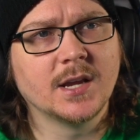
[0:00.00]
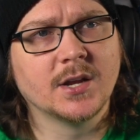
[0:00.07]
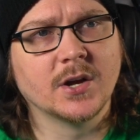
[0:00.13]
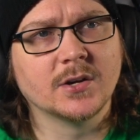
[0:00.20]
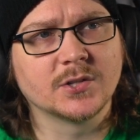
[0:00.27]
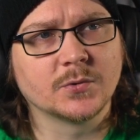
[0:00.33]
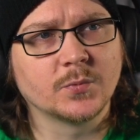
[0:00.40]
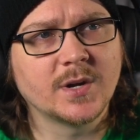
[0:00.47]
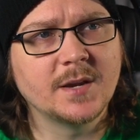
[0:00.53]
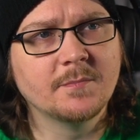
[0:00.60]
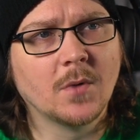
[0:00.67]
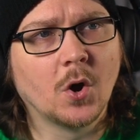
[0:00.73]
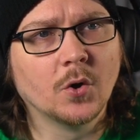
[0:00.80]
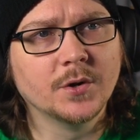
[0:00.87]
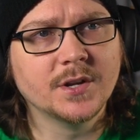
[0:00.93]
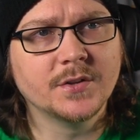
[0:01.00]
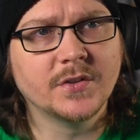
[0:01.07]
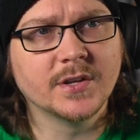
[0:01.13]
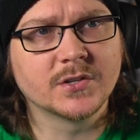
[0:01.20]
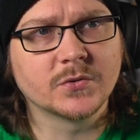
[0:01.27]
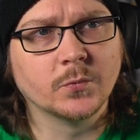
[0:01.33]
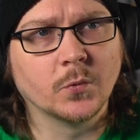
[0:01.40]
you know, has remolded
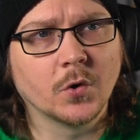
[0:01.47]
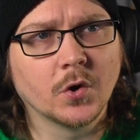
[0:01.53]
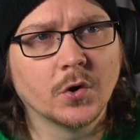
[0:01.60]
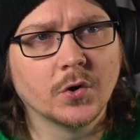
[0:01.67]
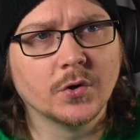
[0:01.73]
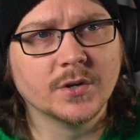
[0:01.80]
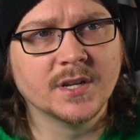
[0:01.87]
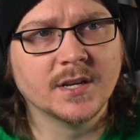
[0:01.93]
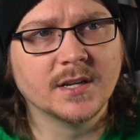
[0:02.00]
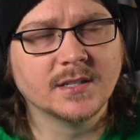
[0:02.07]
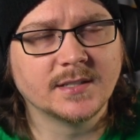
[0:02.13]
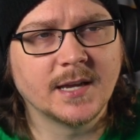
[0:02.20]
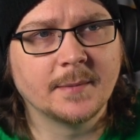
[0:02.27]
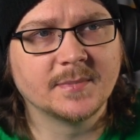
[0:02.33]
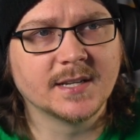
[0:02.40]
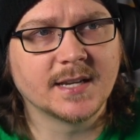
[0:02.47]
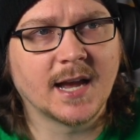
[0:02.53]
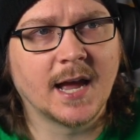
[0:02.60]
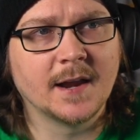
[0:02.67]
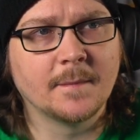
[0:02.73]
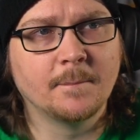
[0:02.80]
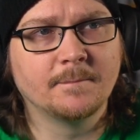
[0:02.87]
this world in an attempt to
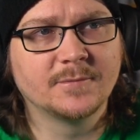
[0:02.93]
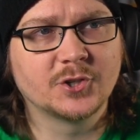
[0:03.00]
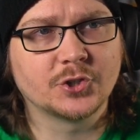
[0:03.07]
kind of